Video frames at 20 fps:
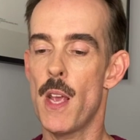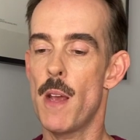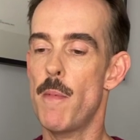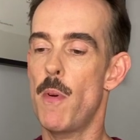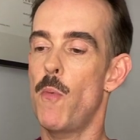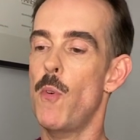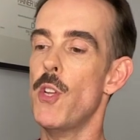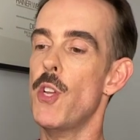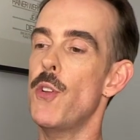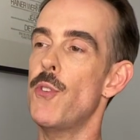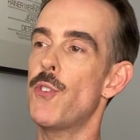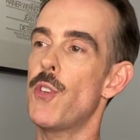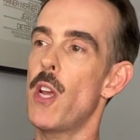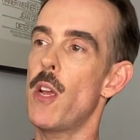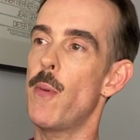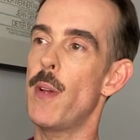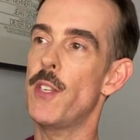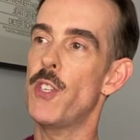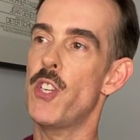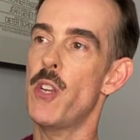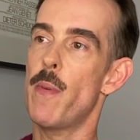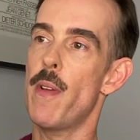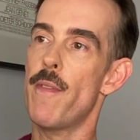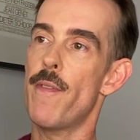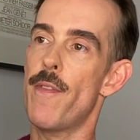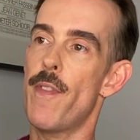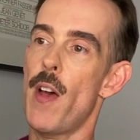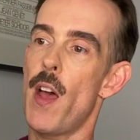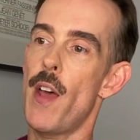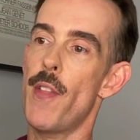but what you do is you
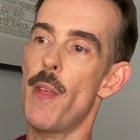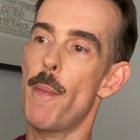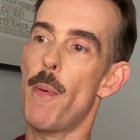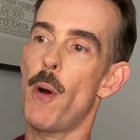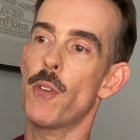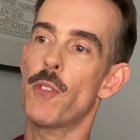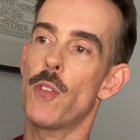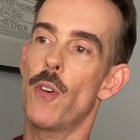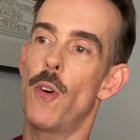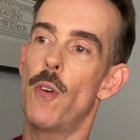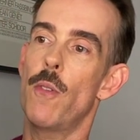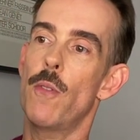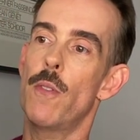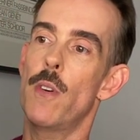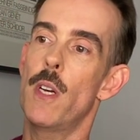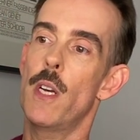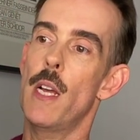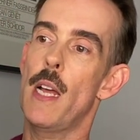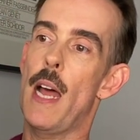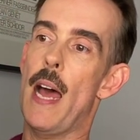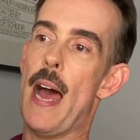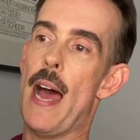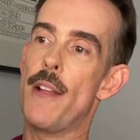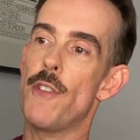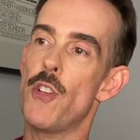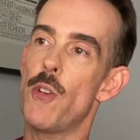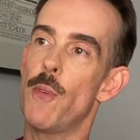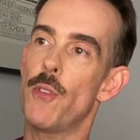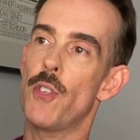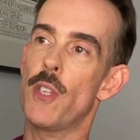invert the bottle and
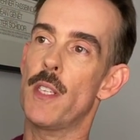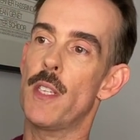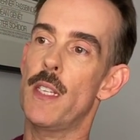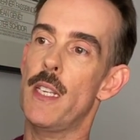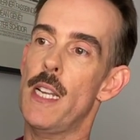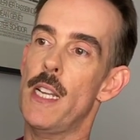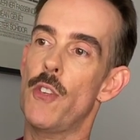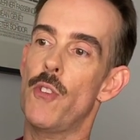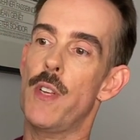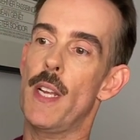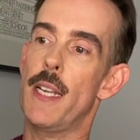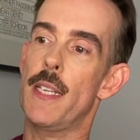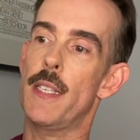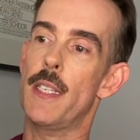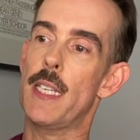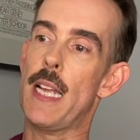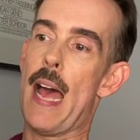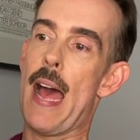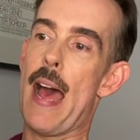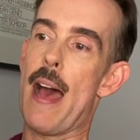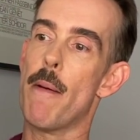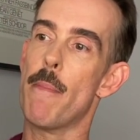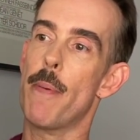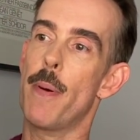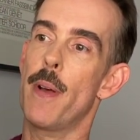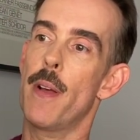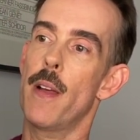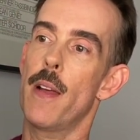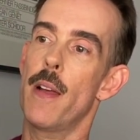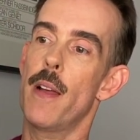you would just literally tap
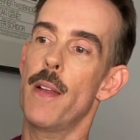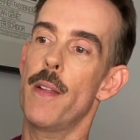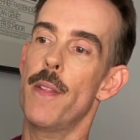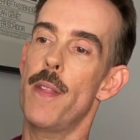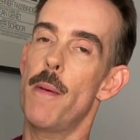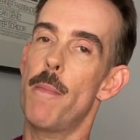the